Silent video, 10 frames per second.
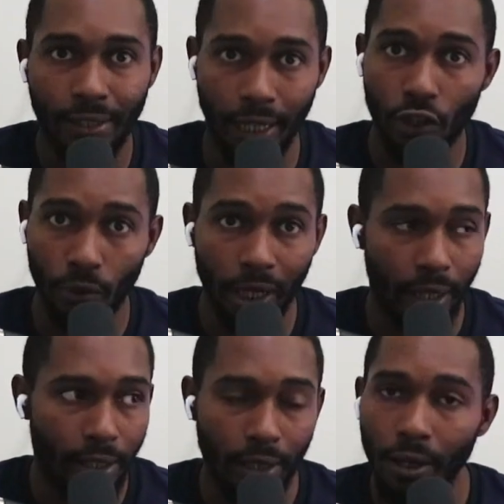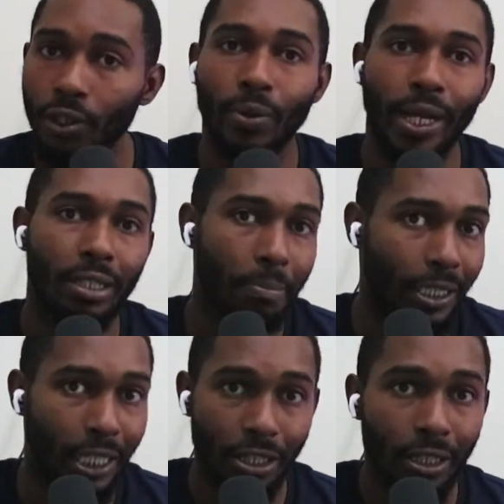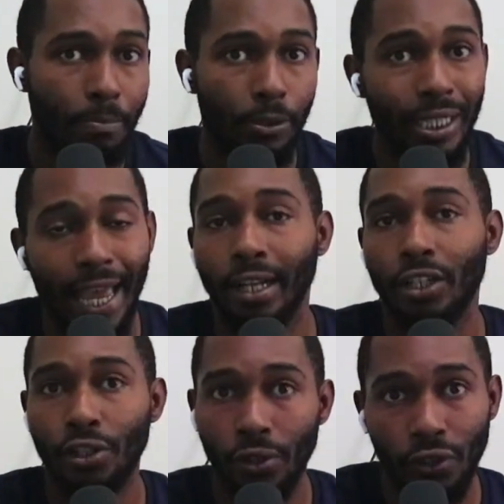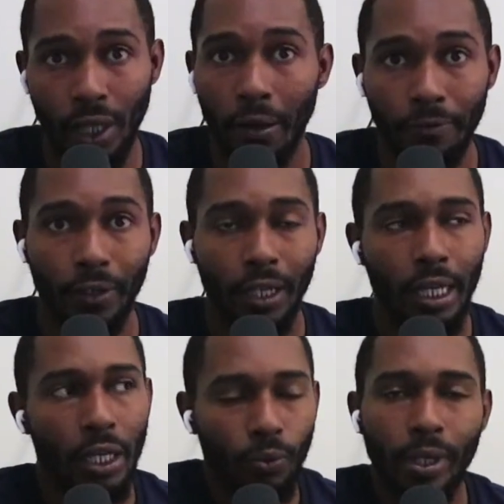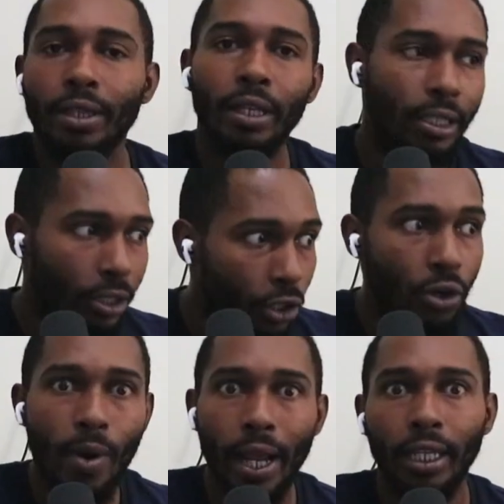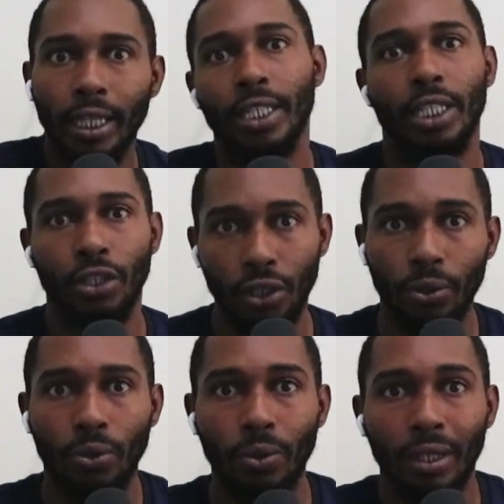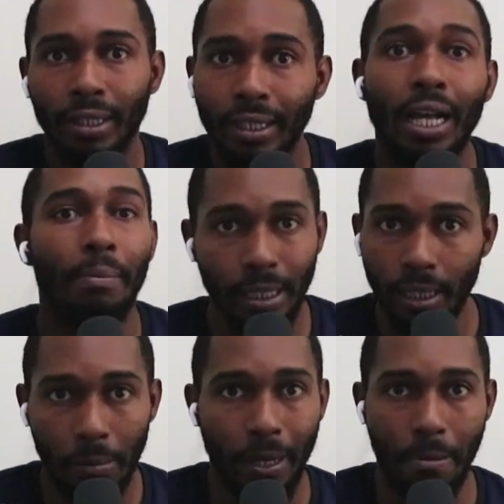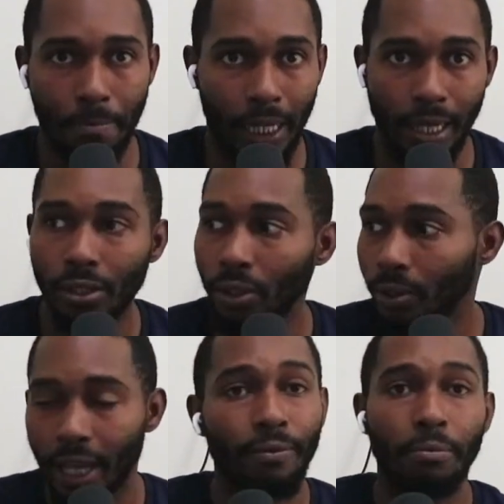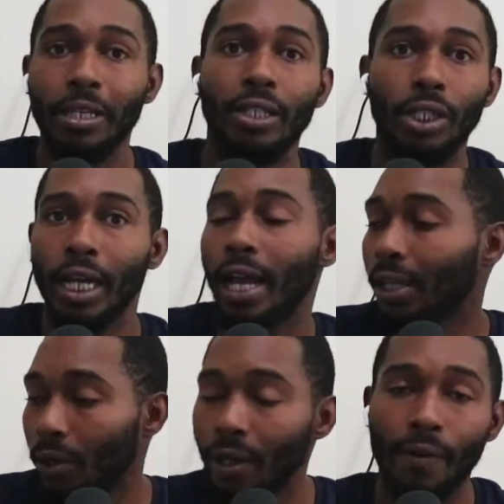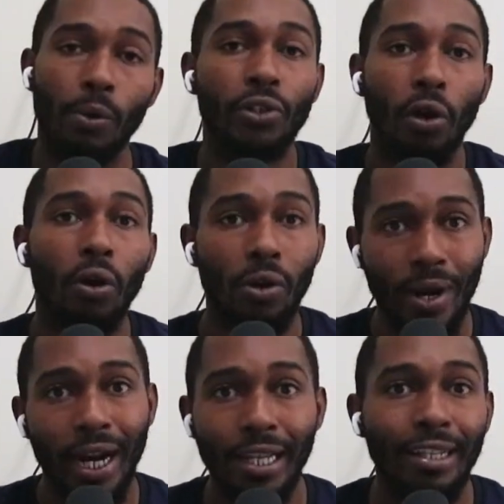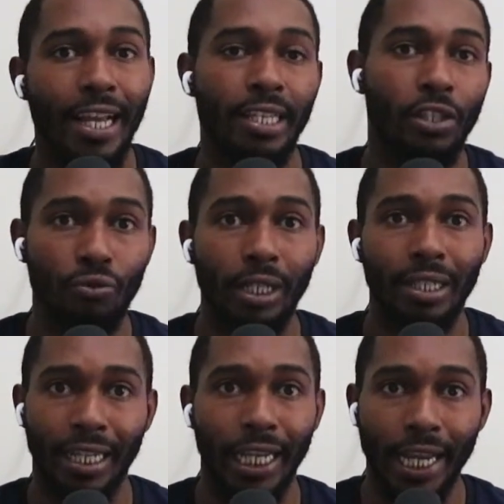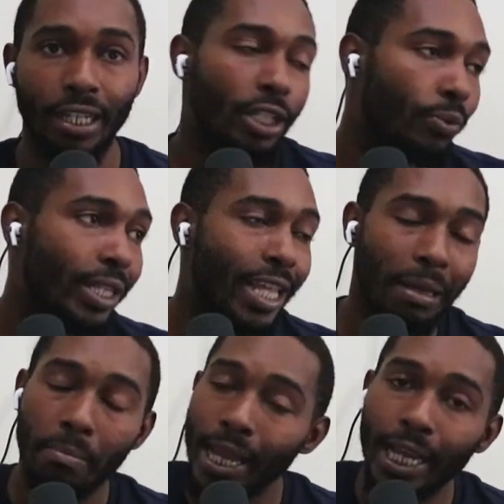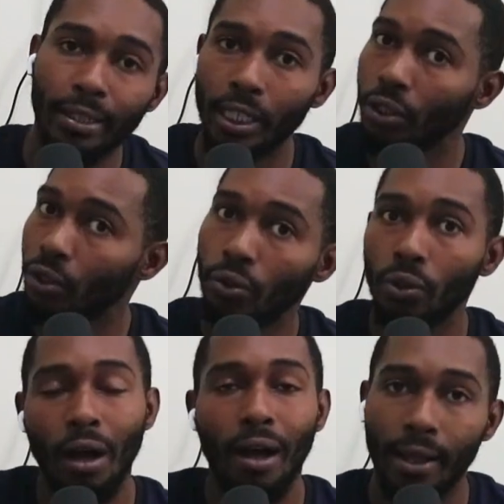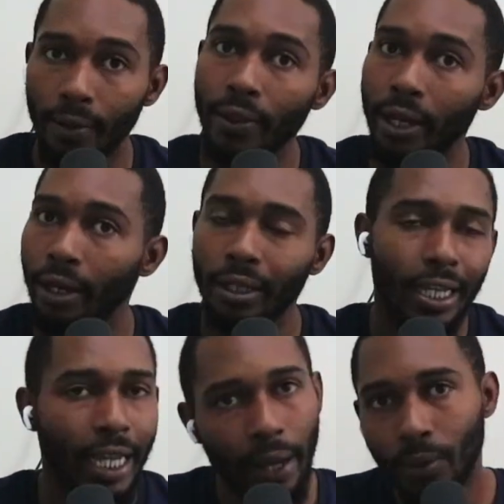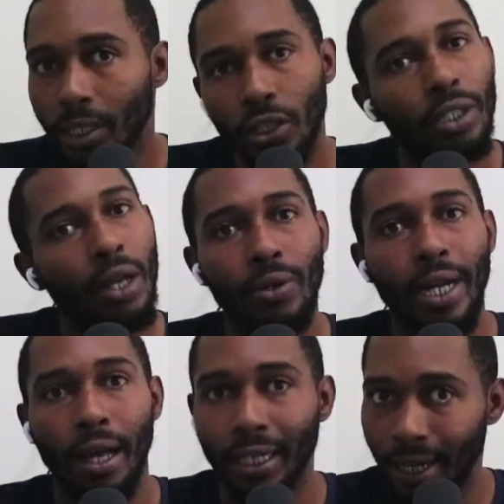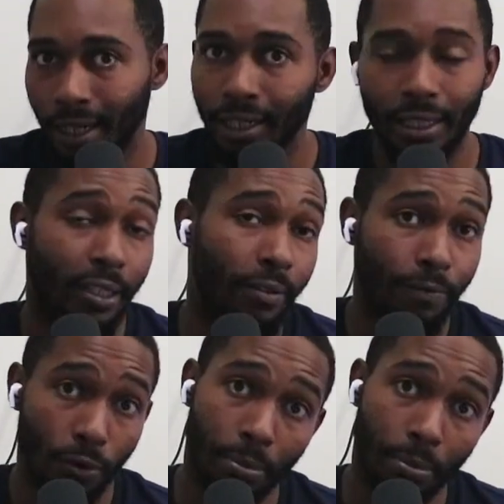as well. That's another way to potentially protect yourself when the new regulations do come into the pipeline. So like for me in Chicago, if I was already a licensed real estate agent, when they made the new law out there, it wouldn't have slowed down anything for